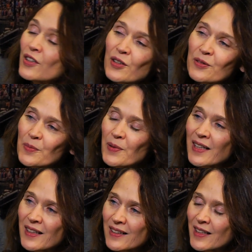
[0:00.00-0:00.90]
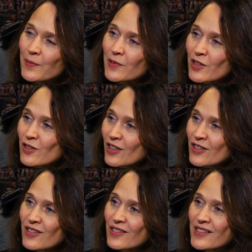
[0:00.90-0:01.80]
No, we're back at
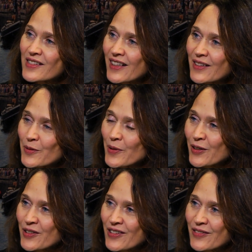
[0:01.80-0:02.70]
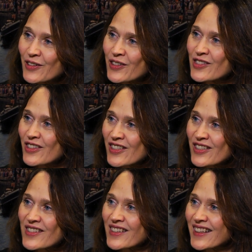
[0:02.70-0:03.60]
construction site. We're back on we're on
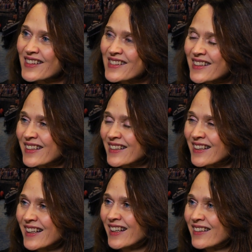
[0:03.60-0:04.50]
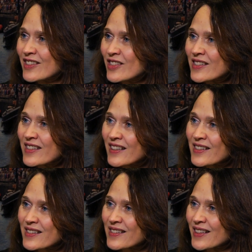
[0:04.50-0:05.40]
construction sites and
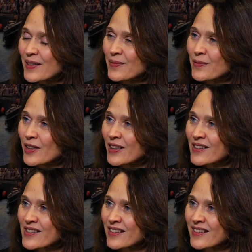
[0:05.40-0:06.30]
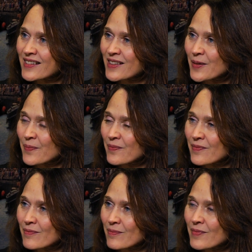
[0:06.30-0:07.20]
logistics workers and
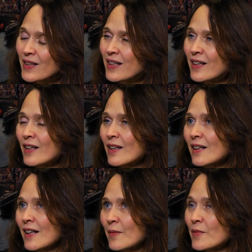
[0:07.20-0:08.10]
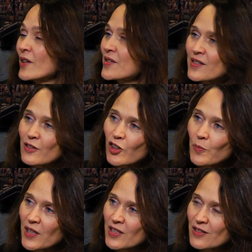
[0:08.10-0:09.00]
nurses and
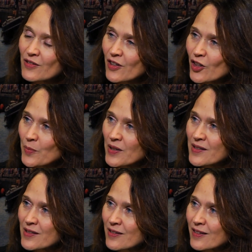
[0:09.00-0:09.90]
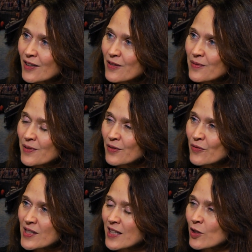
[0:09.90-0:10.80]
occupational therapists to go and
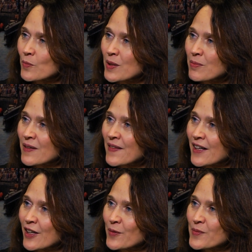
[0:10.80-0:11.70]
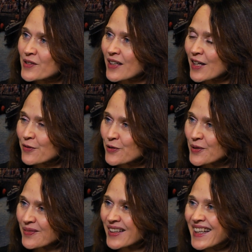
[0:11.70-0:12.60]
visit other people in their homes to care for them.